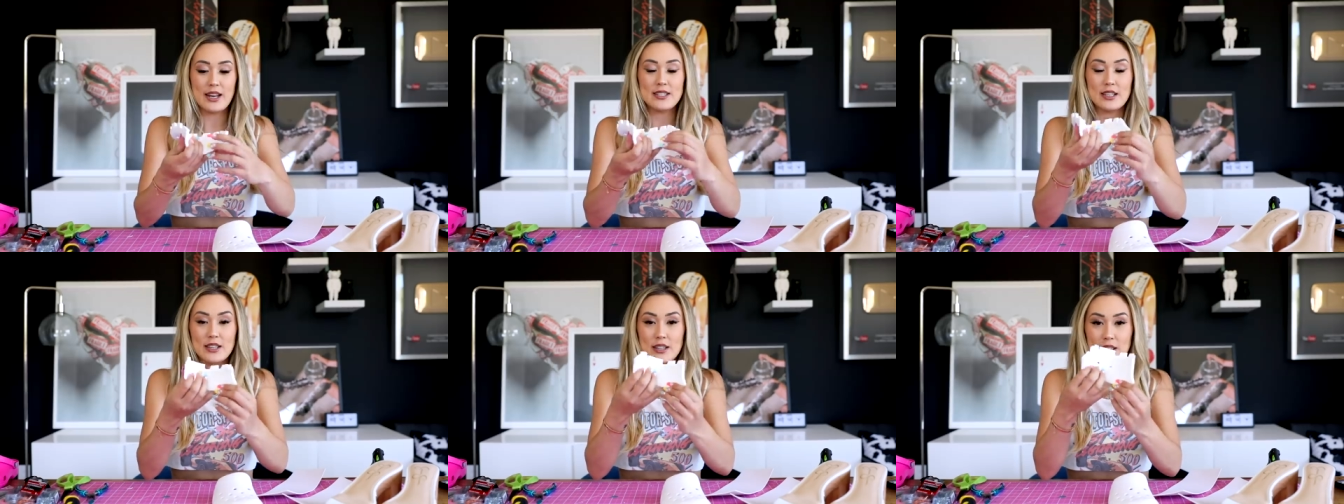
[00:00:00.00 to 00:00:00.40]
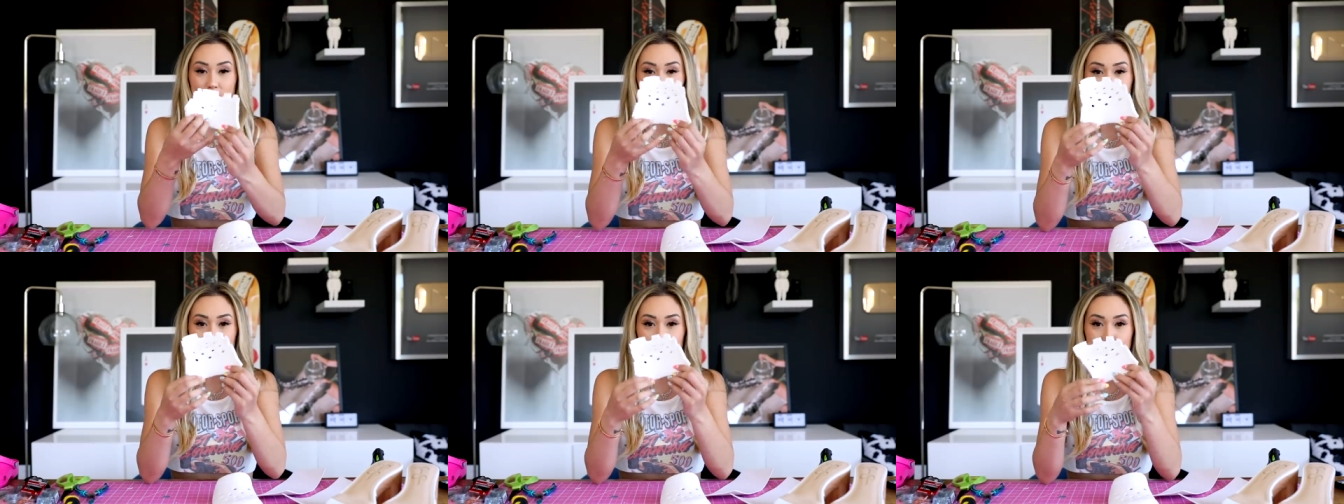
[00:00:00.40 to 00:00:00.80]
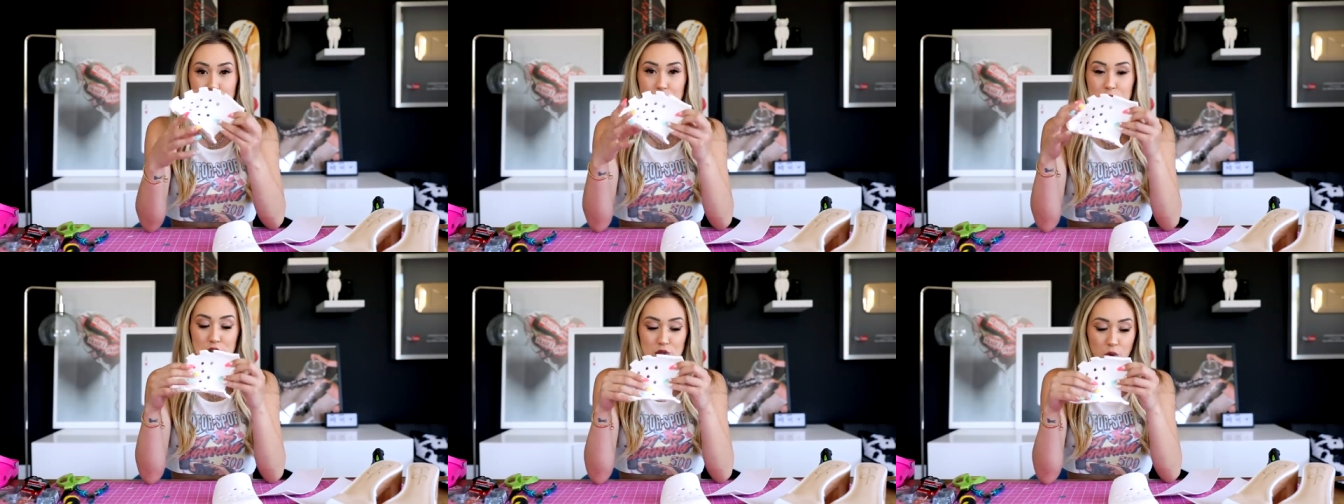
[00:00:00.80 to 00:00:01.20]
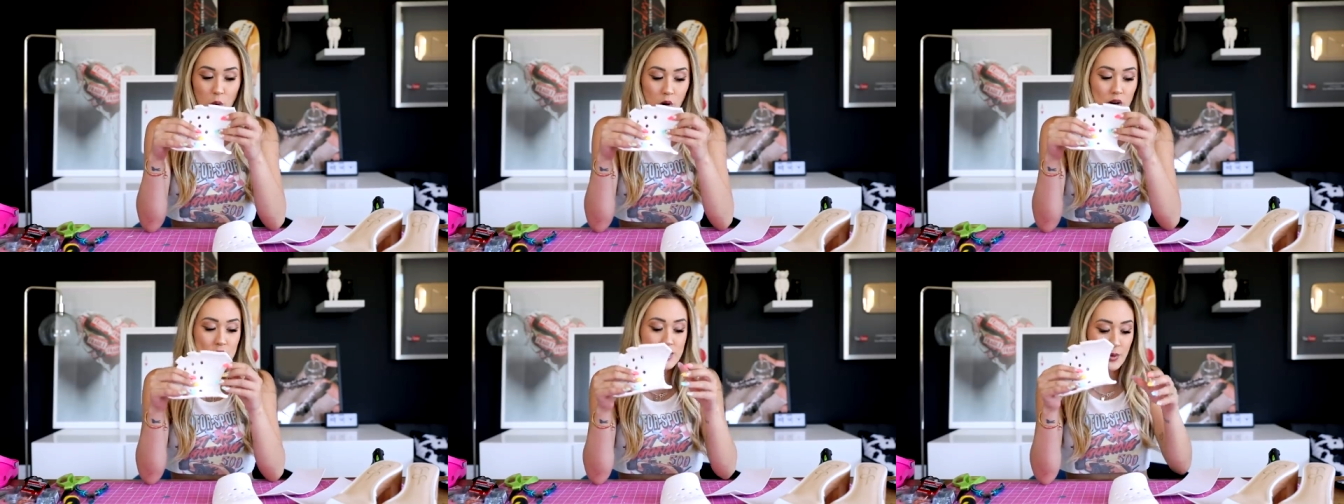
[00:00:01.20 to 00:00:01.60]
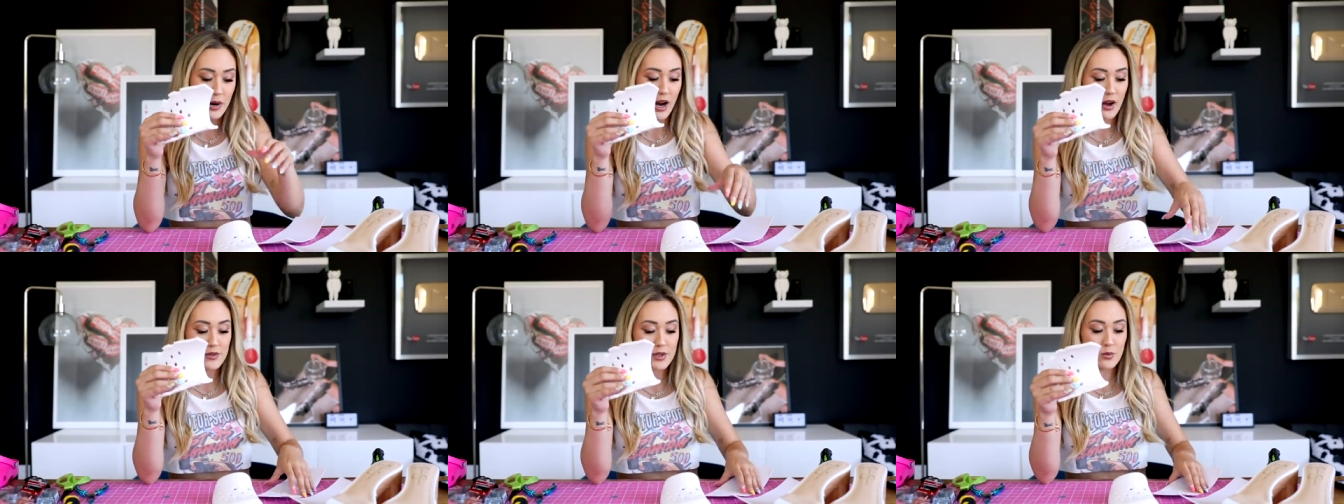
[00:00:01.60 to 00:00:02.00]
is a little bit too short, so
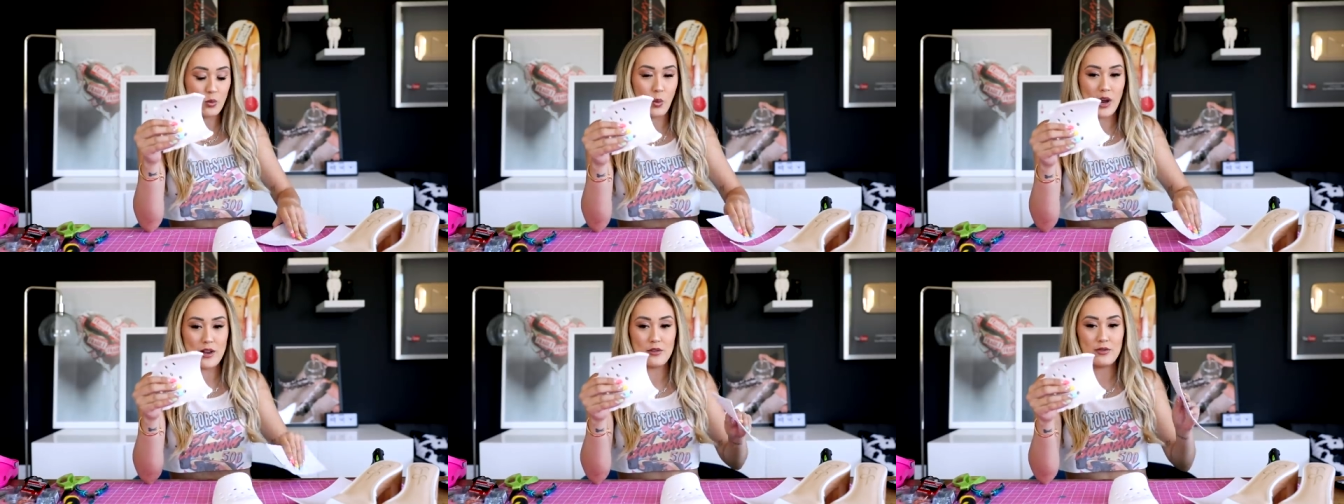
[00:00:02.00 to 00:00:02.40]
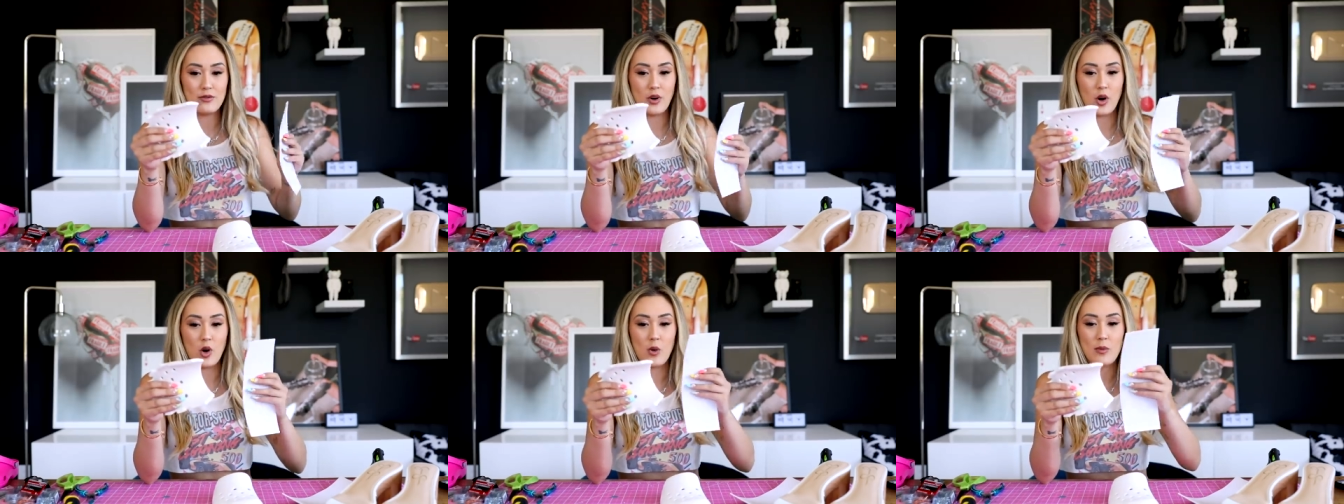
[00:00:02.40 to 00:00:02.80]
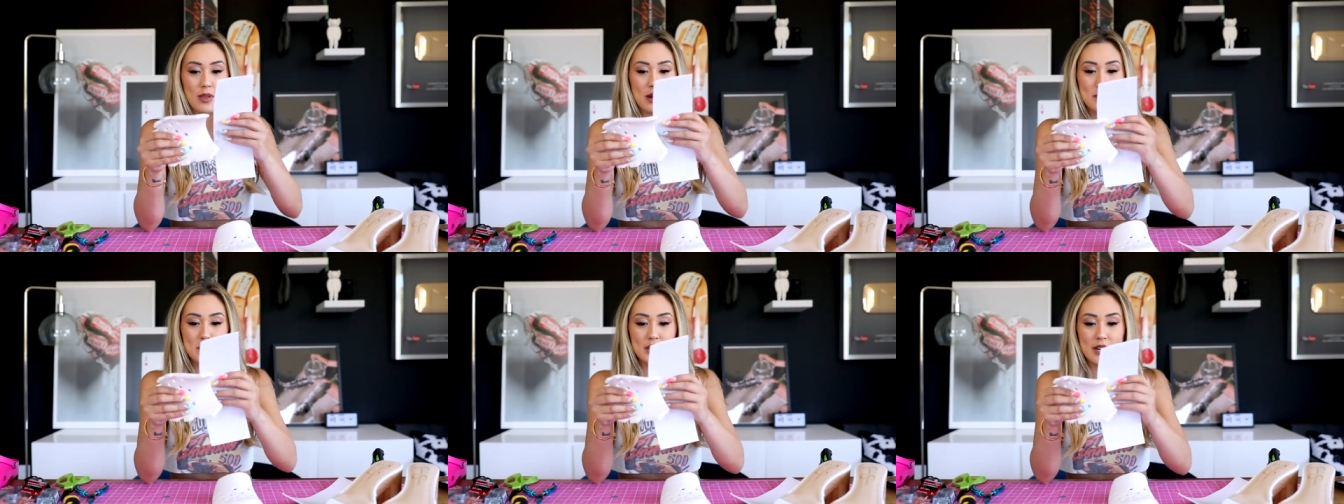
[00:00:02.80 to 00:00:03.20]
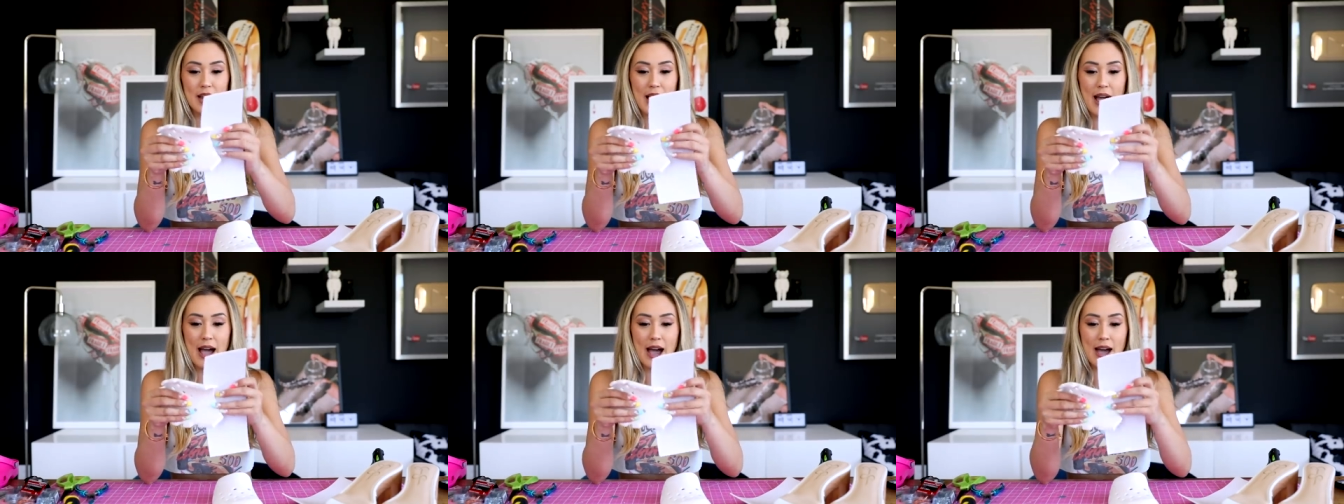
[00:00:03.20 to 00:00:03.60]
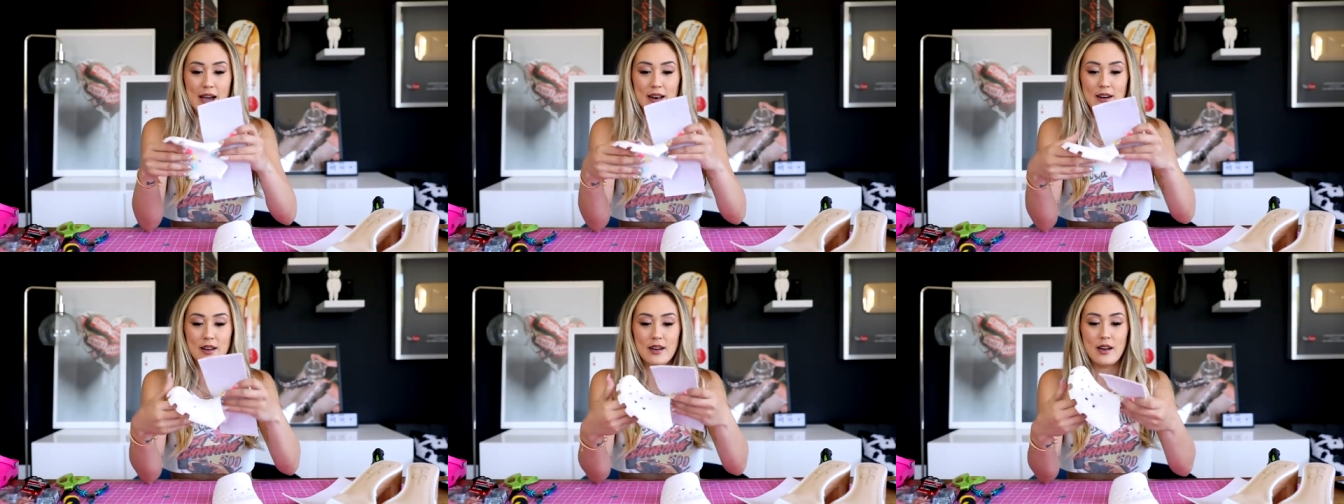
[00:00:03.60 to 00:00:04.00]
I have some white foam that I'm just gonna
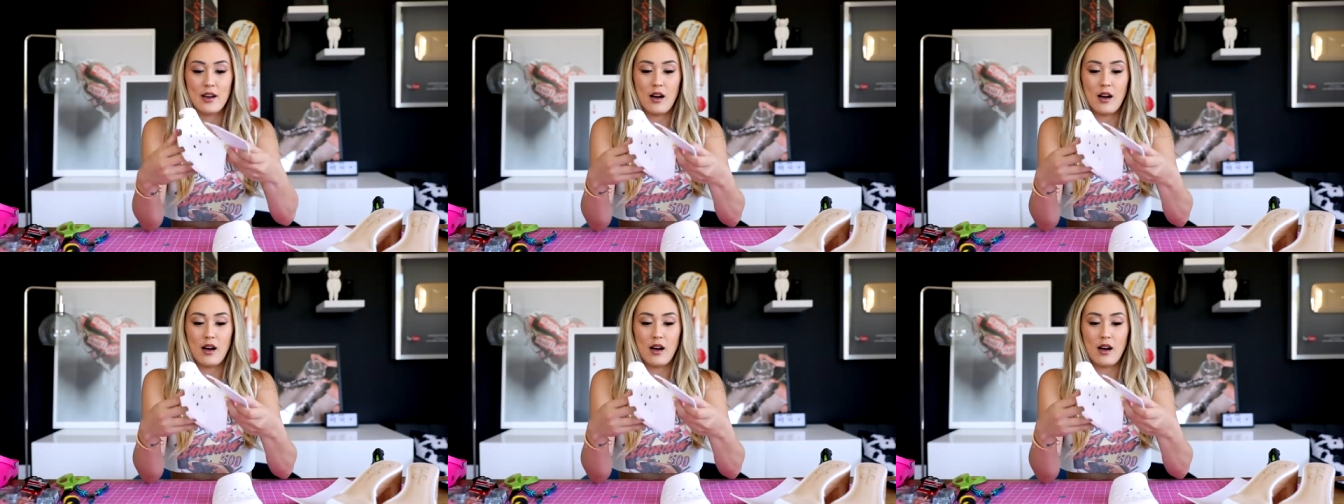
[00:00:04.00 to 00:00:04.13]
add